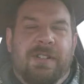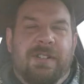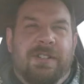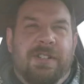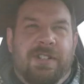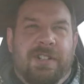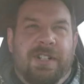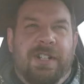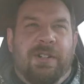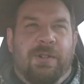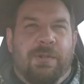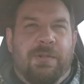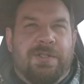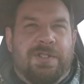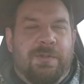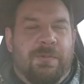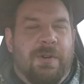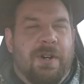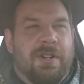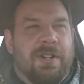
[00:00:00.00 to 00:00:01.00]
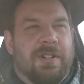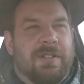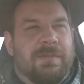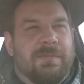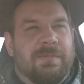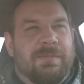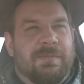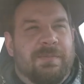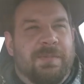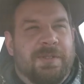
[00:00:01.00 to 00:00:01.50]
You can lead a horse to water,
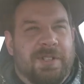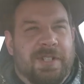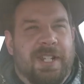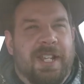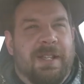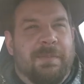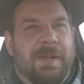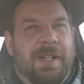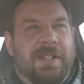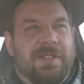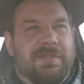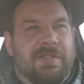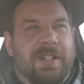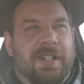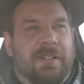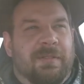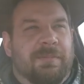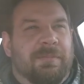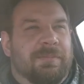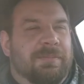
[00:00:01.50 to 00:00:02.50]
but you can't make it drink.